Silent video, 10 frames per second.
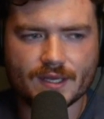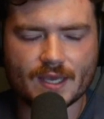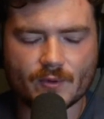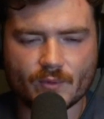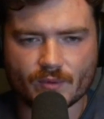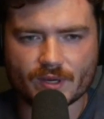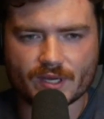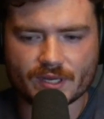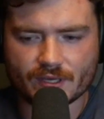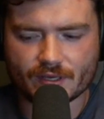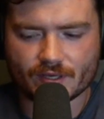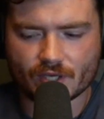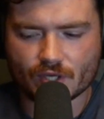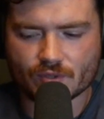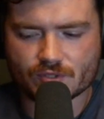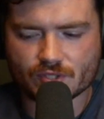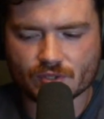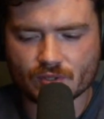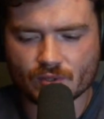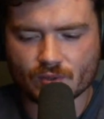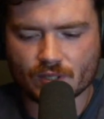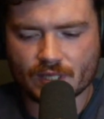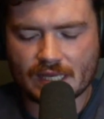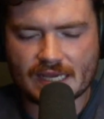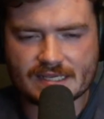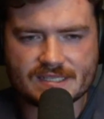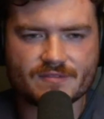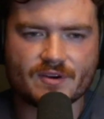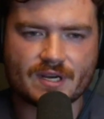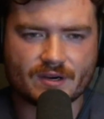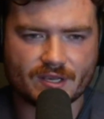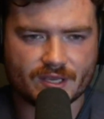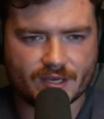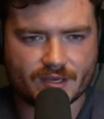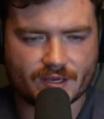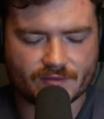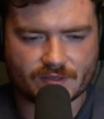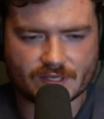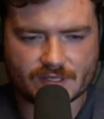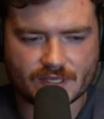and we were going to go to a different area of this